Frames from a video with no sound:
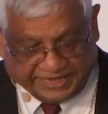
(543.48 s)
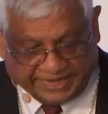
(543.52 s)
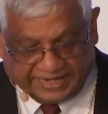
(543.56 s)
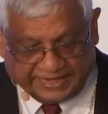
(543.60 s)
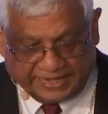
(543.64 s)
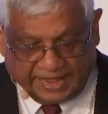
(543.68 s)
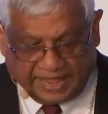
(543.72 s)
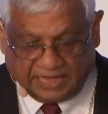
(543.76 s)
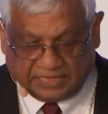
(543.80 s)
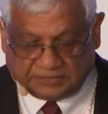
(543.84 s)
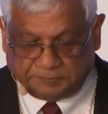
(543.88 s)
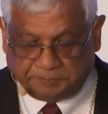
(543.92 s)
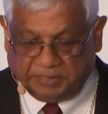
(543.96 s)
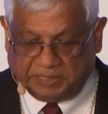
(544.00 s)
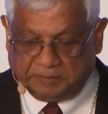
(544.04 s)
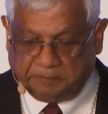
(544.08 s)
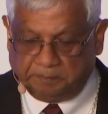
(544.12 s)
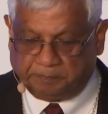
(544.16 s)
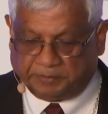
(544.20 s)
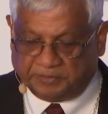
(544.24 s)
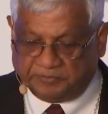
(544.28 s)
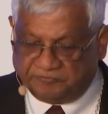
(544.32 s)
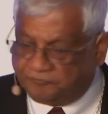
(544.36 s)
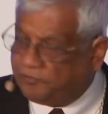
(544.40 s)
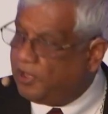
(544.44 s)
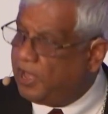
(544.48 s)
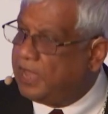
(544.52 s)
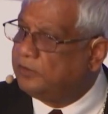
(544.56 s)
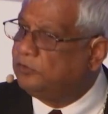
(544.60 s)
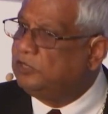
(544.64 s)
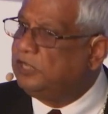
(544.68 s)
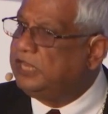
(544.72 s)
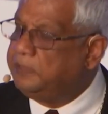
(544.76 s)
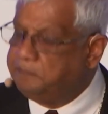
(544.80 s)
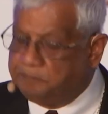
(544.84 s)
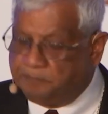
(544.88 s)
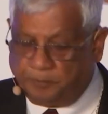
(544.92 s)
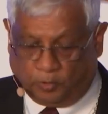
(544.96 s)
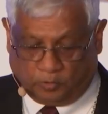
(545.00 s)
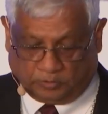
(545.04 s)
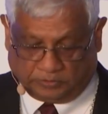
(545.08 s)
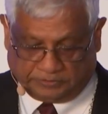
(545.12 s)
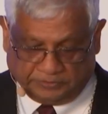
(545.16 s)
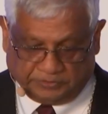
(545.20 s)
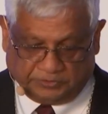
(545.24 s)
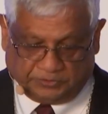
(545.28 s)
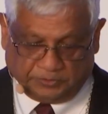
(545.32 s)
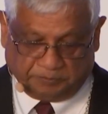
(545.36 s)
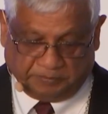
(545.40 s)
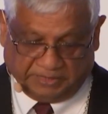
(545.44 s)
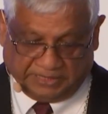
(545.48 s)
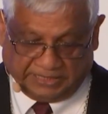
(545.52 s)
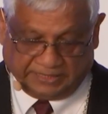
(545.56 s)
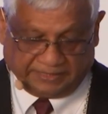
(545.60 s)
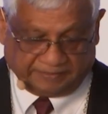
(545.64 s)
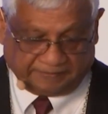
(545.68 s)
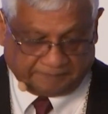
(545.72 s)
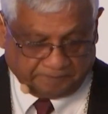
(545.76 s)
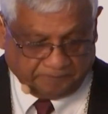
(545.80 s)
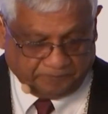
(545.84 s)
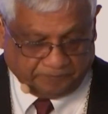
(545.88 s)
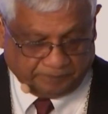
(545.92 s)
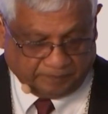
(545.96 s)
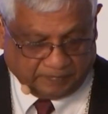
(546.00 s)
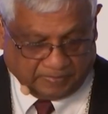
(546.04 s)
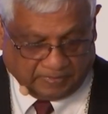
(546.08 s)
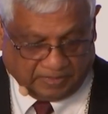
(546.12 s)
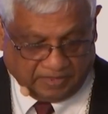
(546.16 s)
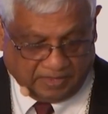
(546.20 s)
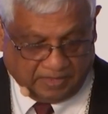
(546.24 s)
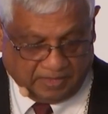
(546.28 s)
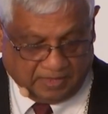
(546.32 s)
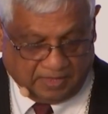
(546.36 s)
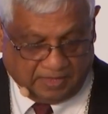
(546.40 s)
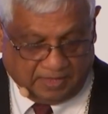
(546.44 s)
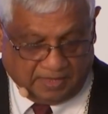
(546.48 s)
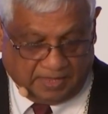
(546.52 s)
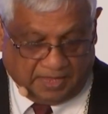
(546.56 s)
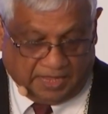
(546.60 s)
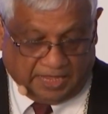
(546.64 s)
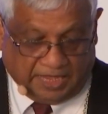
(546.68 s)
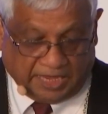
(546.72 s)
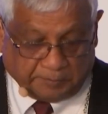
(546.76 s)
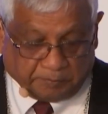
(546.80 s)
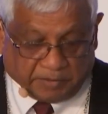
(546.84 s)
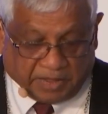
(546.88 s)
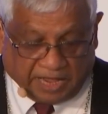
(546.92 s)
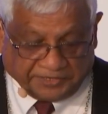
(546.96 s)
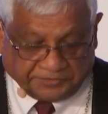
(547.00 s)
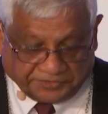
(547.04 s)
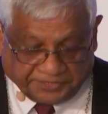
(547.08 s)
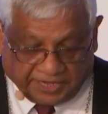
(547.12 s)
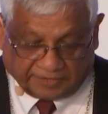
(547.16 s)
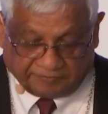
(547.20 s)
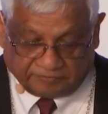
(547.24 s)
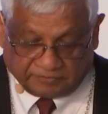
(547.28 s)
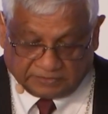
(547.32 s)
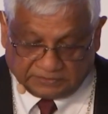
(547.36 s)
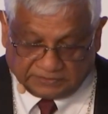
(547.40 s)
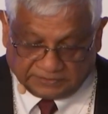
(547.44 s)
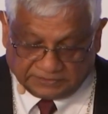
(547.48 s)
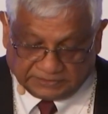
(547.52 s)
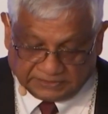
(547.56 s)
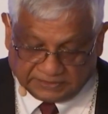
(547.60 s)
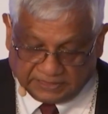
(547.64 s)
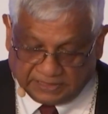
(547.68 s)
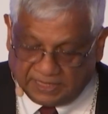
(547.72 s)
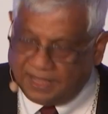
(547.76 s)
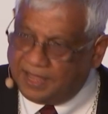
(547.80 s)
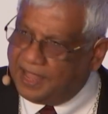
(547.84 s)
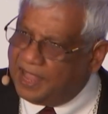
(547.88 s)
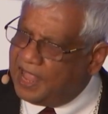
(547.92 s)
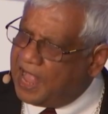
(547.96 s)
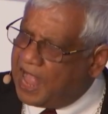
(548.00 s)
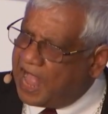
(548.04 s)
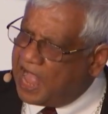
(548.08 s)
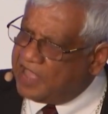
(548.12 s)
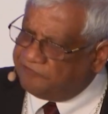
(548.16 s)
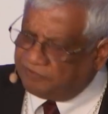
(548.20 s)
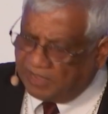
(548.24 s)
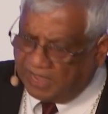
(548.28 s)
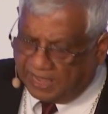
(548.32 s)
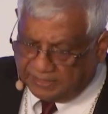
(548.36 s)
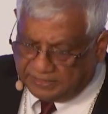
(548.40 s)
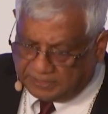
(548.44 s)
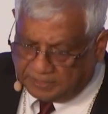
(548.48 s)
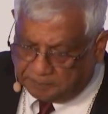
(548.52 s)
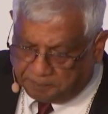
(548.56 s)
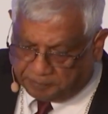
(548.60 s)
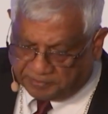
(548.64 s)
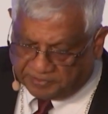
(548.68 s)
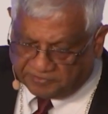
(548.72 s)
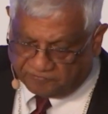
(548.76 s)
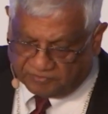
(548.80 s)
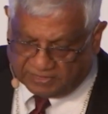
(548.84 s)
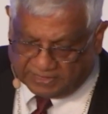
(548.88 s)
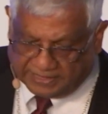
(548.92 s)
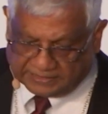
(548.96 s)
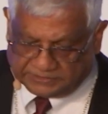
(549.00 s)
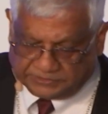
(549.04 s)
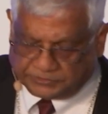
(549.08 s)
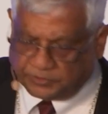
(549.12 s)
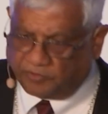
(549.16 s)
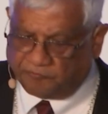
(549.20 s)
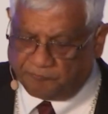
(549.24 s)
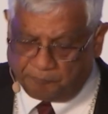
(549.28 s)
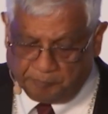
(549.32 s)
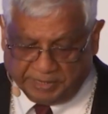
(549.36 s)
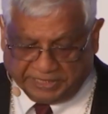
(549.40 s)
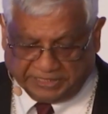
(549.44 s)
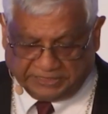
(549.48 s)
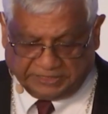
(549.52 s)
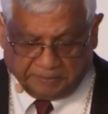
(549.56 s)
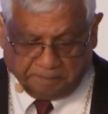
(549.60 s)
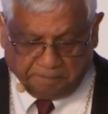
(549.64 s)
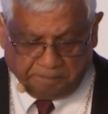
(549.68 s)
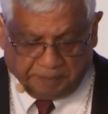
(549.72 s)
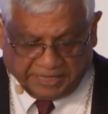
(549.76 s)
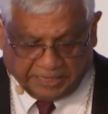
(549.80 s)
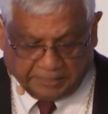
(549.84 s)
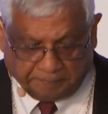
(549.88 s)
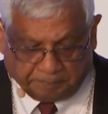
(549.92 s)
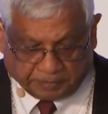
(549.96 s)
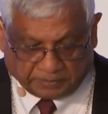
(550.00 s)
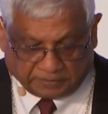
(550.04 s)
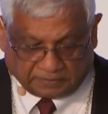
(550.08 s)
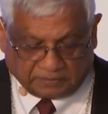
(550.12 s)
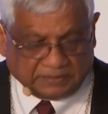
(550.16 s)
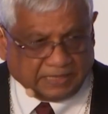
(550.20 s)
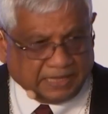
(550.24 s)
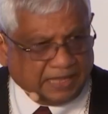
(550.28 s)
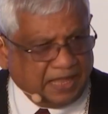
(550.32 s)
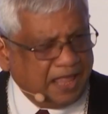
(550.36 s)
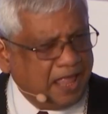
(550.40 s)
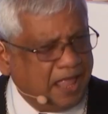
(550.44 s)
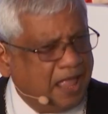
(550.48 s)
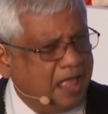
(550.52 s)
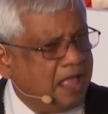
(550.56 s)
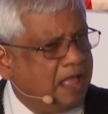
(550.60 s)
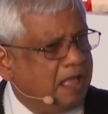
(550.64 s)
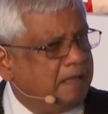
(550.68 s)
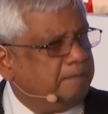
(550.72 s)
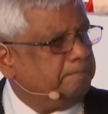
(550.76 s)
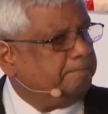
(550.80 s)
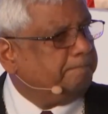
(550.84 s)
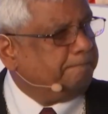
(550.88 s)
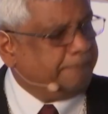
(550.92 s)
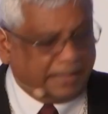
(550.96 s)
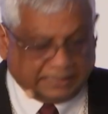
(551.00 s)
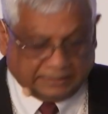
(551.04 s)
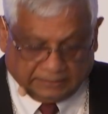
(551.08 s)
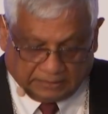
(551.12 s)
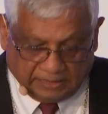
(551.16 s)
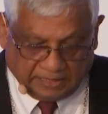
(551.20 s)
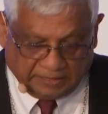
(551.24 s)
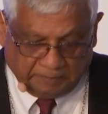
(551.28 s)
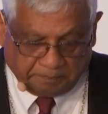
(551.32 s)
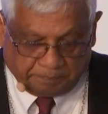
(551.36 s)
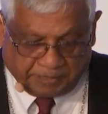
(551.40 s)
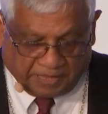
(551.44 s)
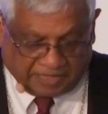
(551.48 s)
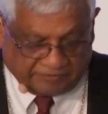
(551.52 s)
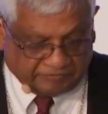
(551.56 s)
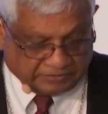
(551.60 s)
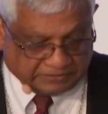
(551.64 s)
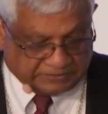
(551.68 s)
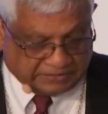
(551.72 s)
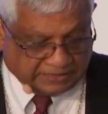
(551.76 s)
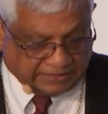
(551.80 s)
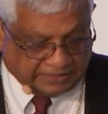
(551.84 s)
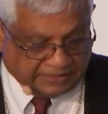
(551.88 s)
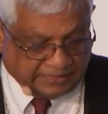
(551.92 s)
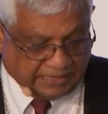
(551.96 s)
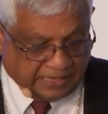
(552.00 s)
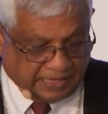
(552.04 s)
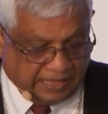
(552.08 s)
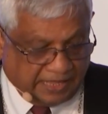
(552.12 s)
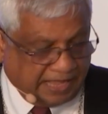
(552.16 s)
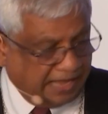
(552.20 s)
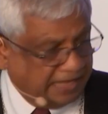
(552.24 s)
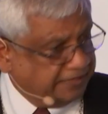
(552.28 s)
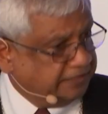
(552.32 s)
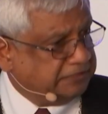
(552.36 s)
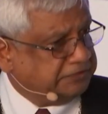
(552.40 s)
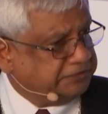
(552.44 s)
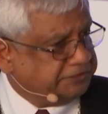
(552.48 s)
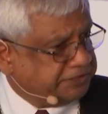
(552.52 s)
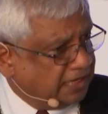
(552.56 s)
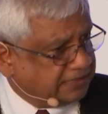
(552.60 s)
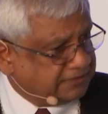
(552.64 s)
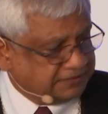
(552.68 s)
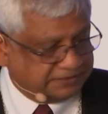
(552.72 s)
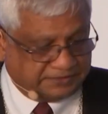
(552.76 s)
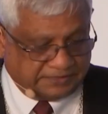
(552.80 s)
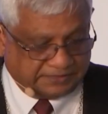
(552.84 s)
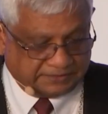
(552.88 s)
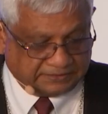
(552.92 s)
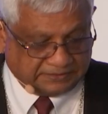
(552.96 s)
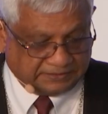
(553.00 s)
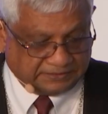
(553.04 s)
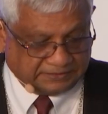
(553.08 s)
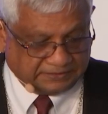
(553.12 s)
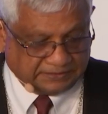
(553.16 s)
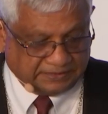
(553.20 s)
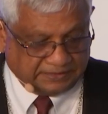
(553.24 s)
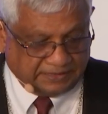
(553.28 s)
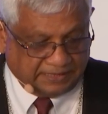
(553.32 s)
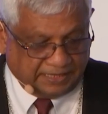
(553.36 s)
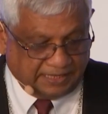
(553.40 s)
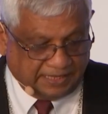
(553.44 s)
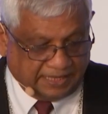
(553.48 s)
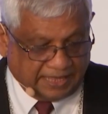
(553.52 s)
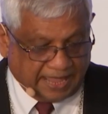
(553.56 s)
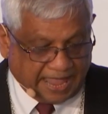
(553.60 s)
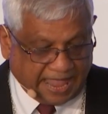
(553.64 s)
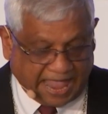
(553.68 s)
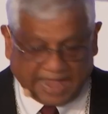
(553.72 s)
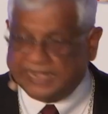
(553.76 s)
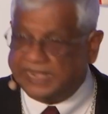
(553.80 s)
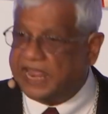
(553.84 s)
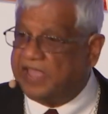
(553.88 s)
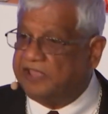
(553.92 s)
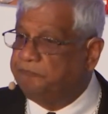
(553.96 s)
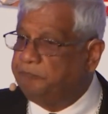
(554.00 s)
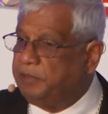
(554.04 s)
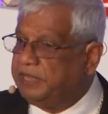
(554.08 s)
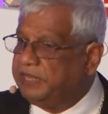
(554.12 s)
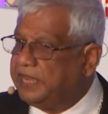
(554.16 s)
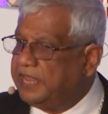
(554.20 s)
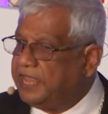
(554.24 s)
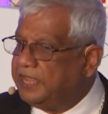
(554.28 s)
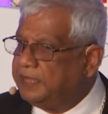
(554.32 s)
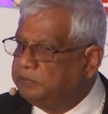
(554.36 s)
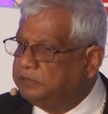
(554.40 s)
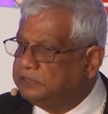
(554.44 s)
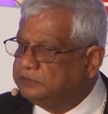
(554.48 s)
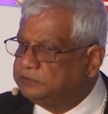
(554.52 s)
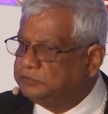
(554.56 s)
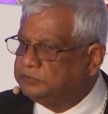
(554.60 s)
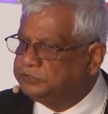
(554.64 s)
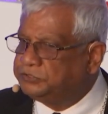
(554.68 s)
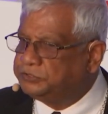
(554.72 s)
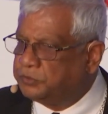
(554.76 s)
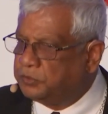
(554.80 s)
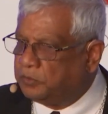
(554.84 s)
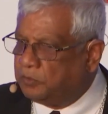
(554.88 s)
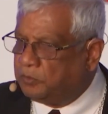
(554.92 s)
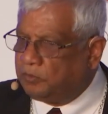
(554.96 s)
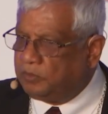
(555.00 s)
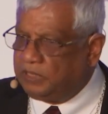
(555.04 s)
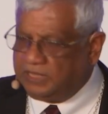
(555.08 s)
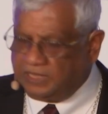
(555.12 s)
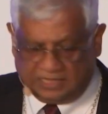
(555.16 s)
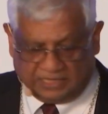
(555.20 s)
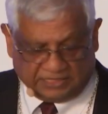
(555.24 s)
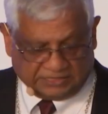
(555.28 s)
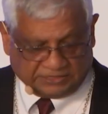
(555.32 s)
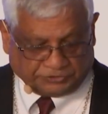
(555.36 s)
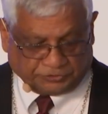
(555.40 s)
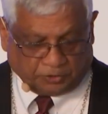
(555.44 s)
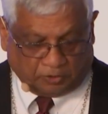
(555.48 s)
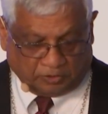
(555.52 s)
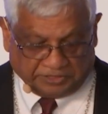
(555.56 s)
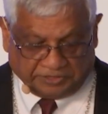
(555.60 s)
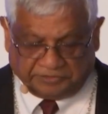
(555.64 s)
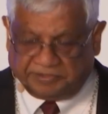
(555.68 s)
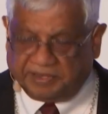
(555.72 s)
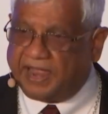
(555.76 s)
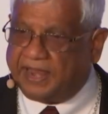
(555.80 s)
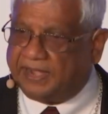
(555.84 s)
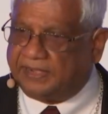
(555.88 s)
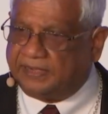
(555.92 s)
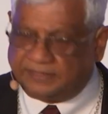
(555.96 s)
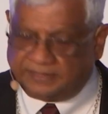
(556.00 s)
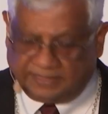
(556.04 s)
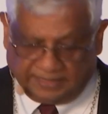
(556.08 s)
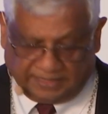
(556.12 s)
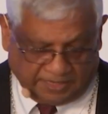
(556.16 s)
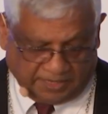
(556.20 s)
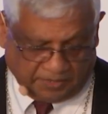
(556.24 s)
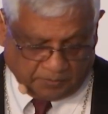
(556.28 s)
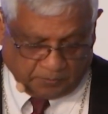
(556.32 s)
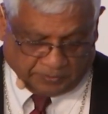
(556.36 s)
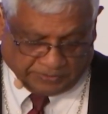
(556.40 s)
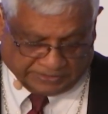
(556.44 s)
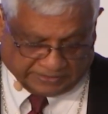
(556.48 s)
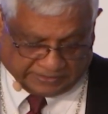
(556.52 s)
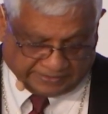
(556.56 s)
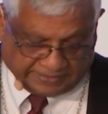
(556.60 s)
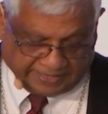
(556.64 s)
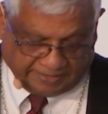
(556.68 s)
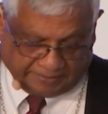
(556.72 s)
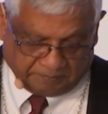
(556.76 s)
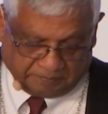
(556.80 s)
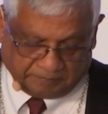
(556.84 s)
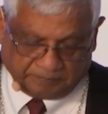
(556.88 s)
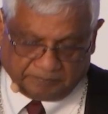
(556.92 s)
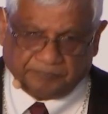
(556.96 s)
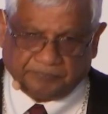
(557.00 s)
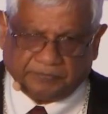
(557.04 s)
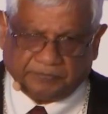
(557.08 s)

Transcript: Aid has been profoundly important to me. In my travels, I've had the privilege of meeting people battling poverty and injustice, and have been able to show solidarity with them.